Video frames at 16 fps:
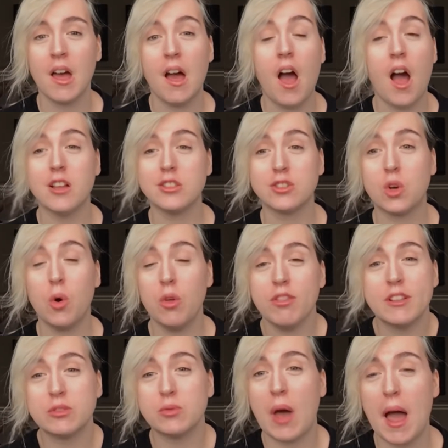As cool
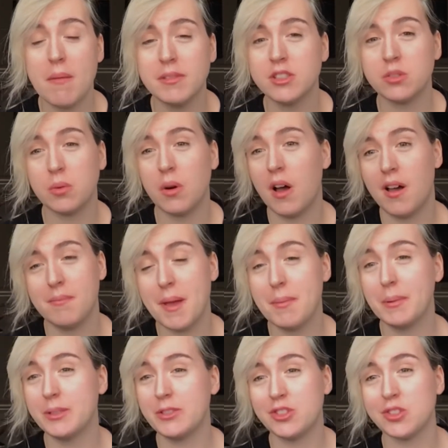things were happening to her, maybe
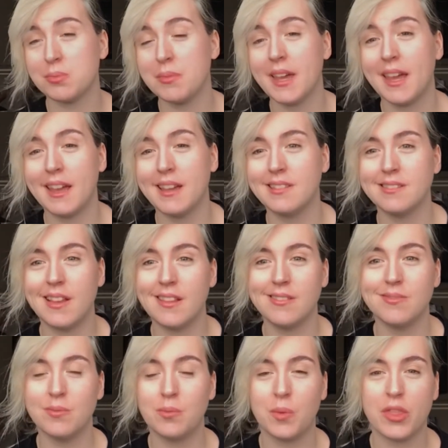it's just me
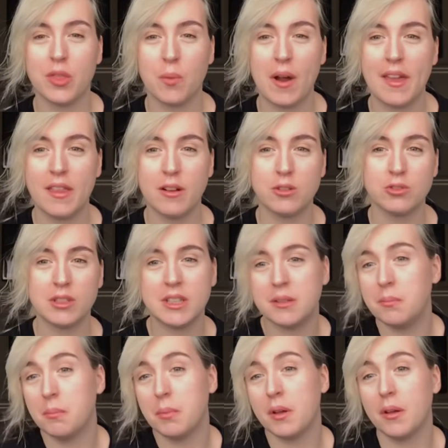and with the way that was
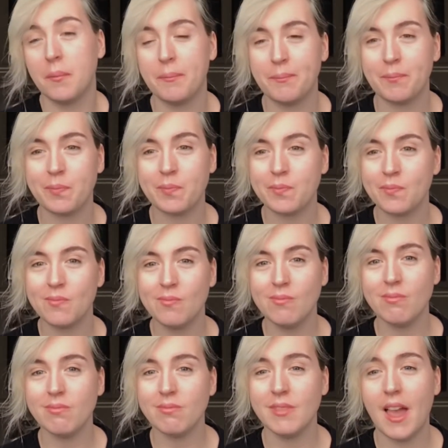written, but
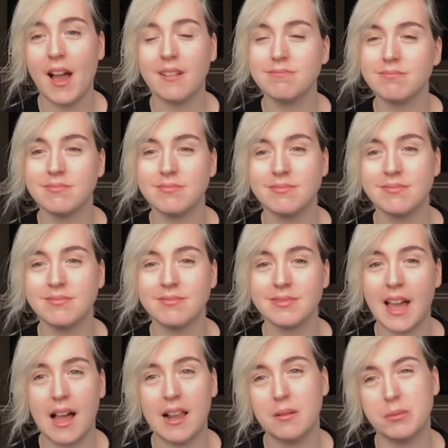yeah,
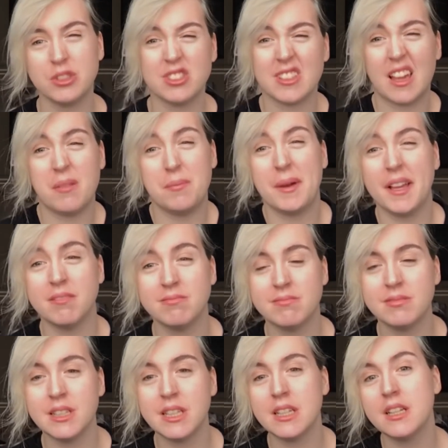Catelyn was just kind of meh.
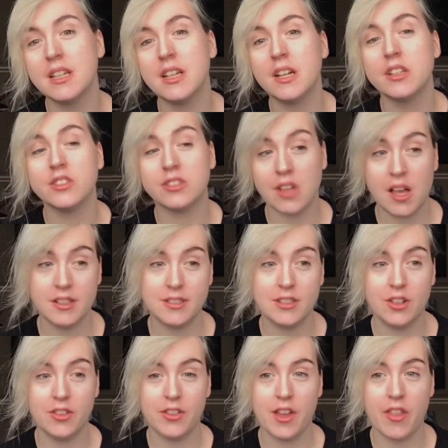Cersei,
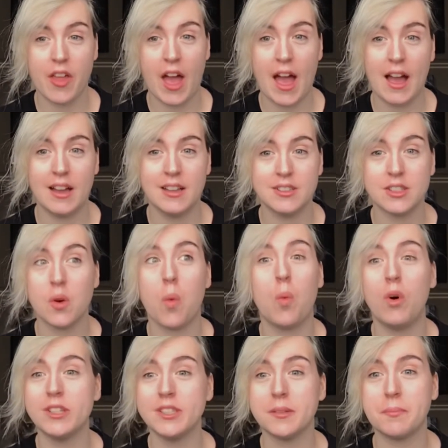on the other hand,
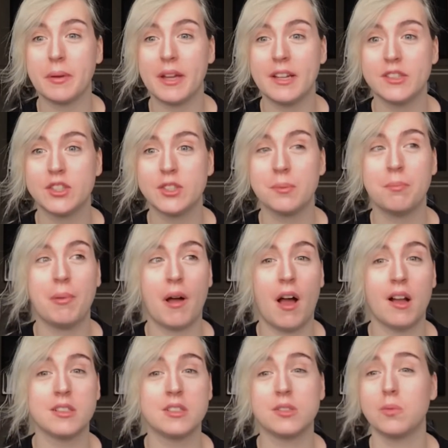what a bitch,
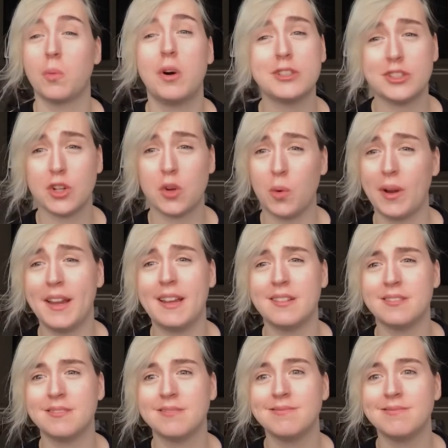but what a queen.